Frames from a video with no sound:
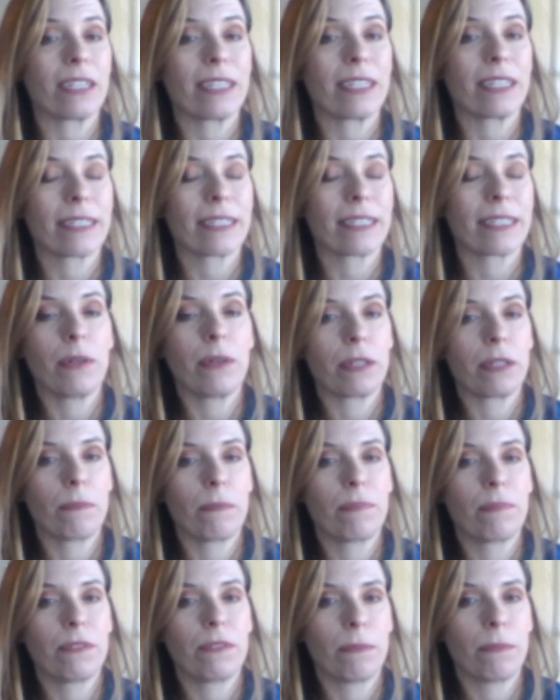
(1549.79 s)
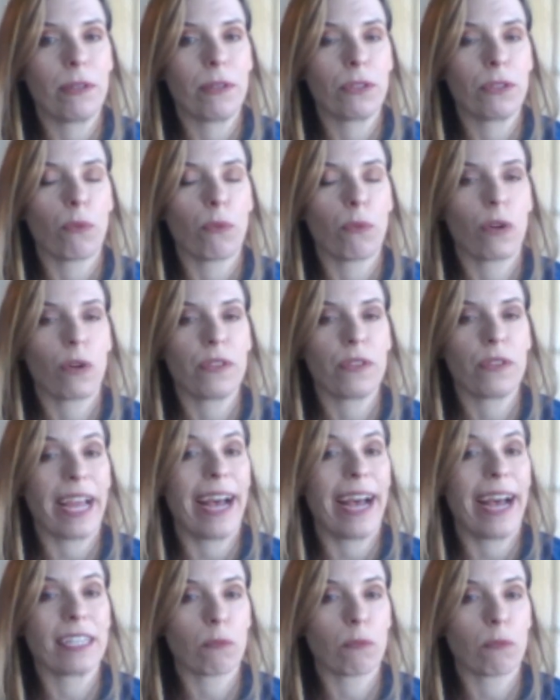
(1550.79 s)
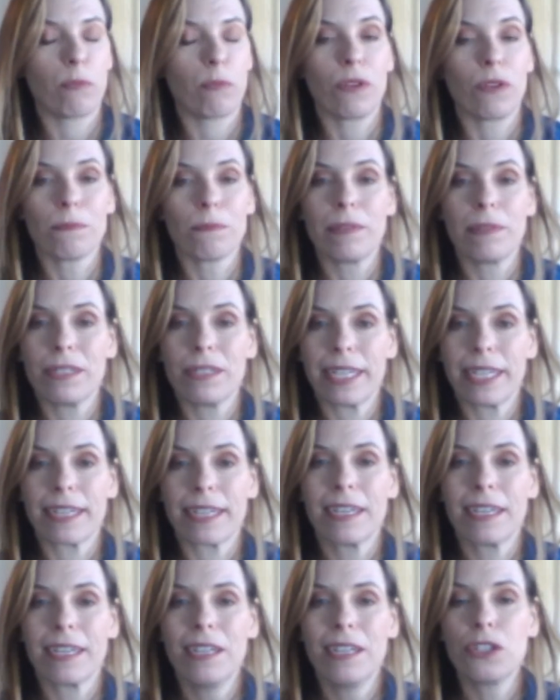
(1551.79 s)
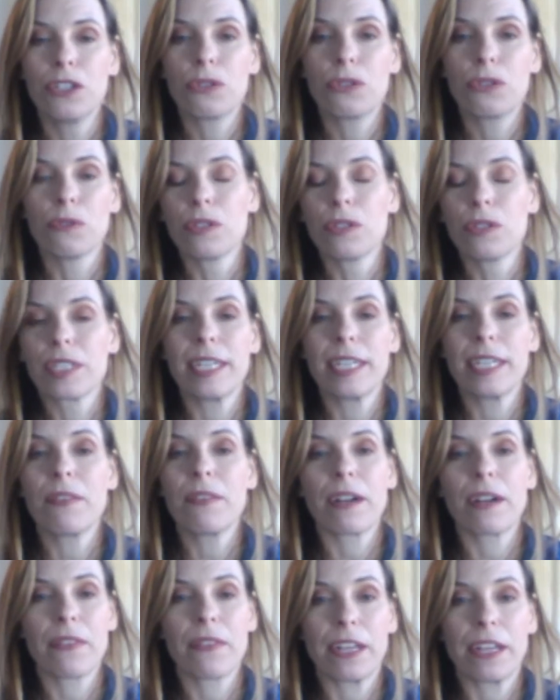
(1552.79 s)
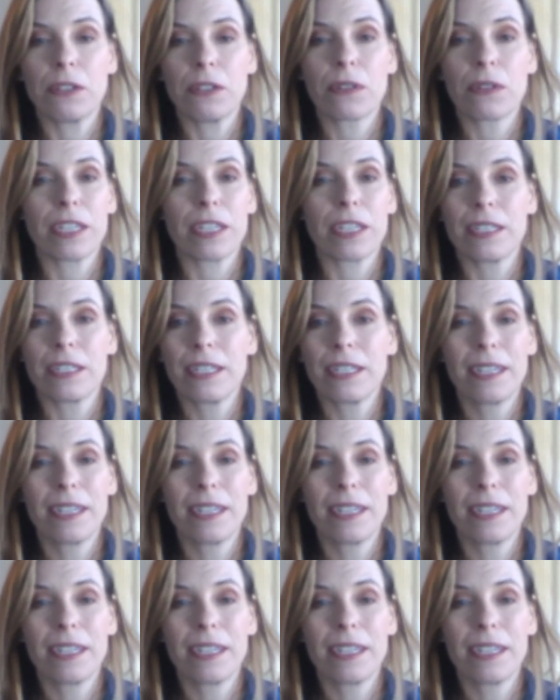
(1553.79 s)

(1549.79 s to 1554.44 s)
someone to build the world, that has world building tools in there that you can